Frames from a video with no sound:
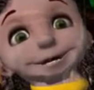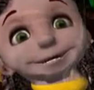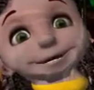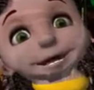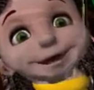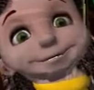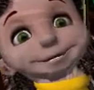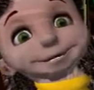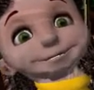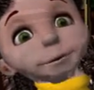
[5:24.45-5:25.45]
gathered all the
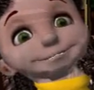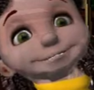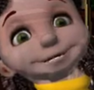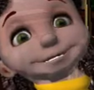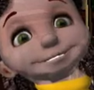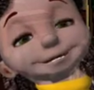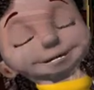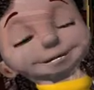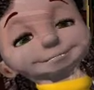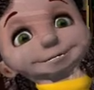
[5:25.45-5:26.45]
people of the village
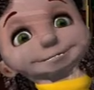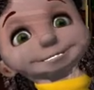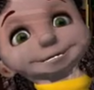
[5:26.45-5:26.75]
together in